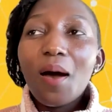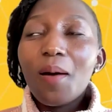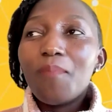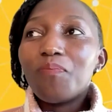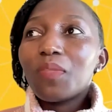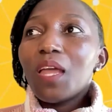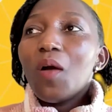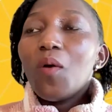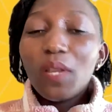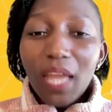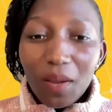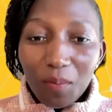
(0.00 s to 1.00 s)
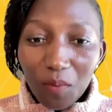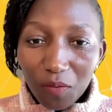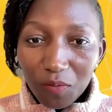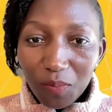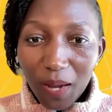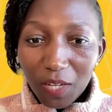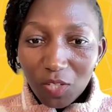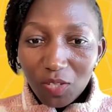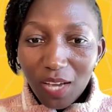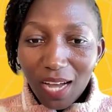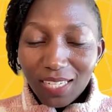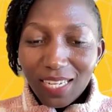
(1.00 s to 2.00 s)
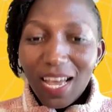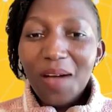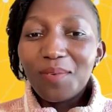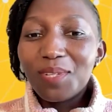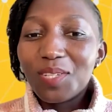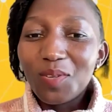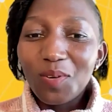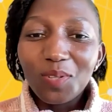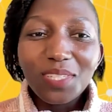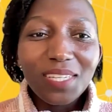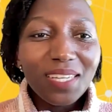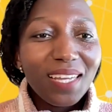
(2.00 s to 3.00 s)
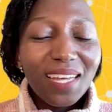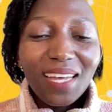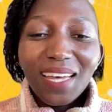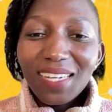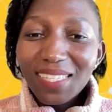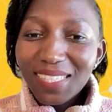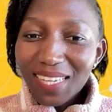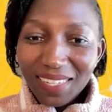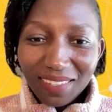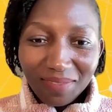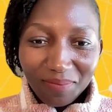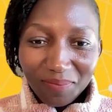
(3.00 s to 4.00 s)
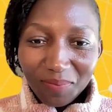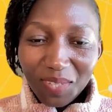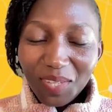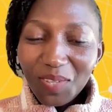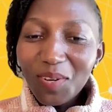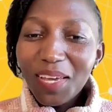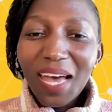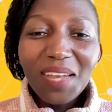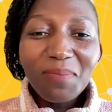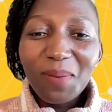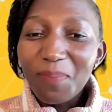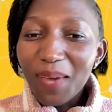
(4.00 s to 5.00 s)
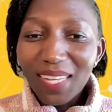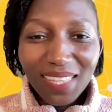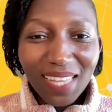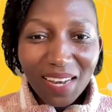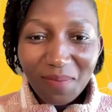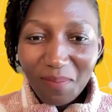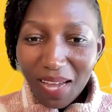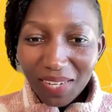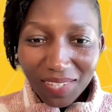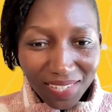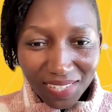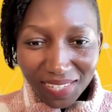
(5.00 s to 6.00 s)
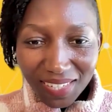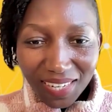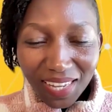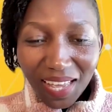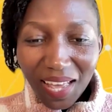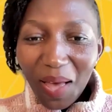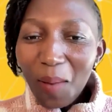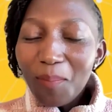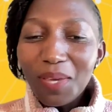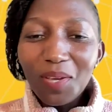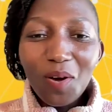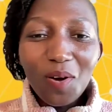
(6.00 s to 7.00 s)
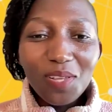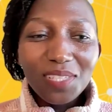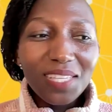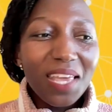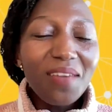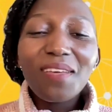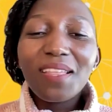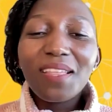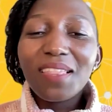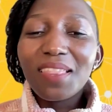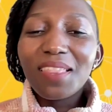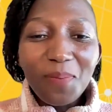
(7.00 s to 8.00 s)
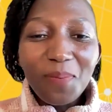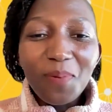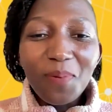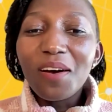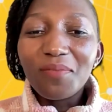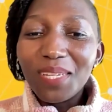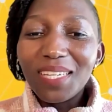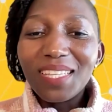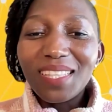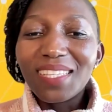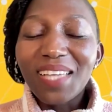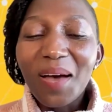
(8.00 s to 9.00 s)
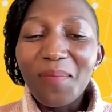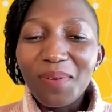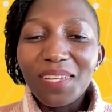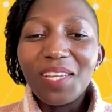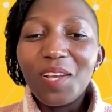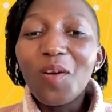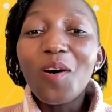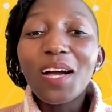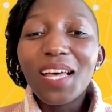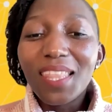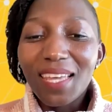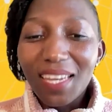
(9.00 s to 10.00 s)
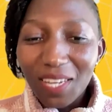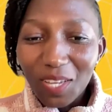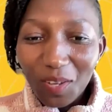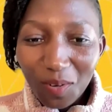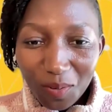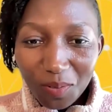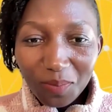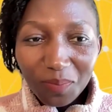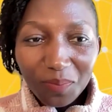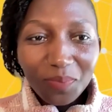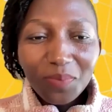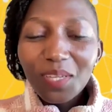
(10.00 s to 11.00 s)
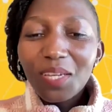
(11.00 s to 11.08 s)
When I moved back to Uganda, I was told, listen, you can't be paid that much. Because even the people who have been in this company longer than you